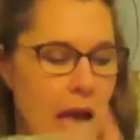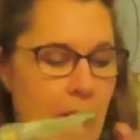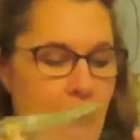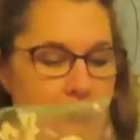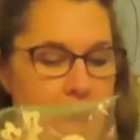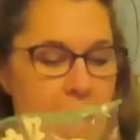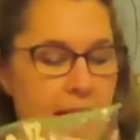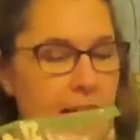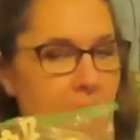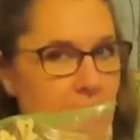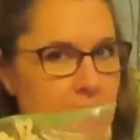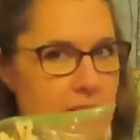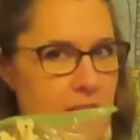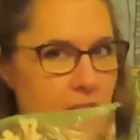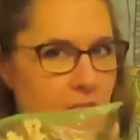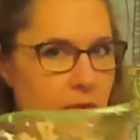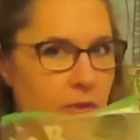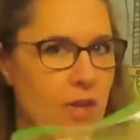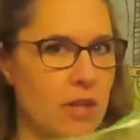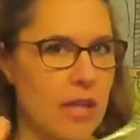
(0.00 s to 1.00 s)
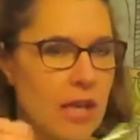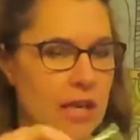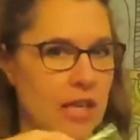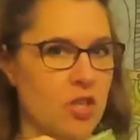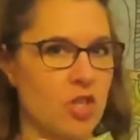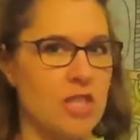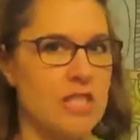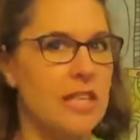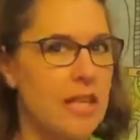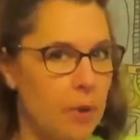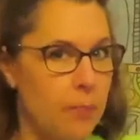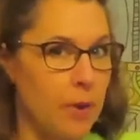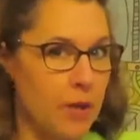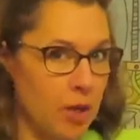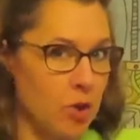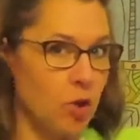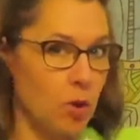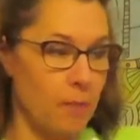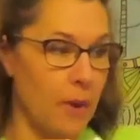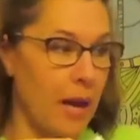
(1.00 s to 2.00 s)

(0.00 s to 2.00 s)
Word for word: Hang on to everything and just keep it in your